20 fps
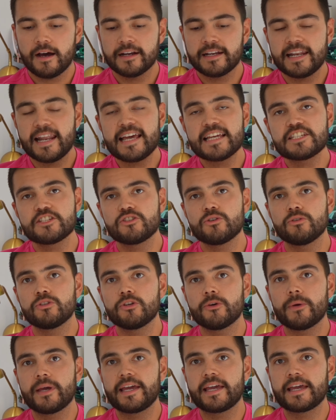Unless you're
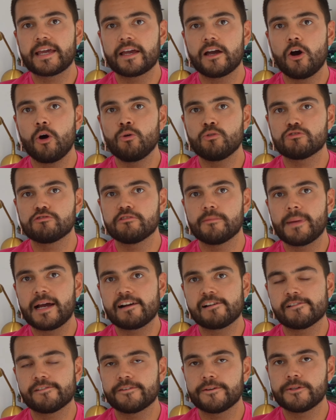doing ultra
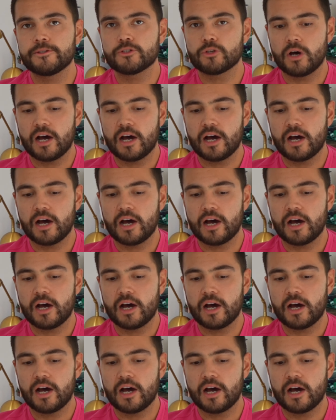marathons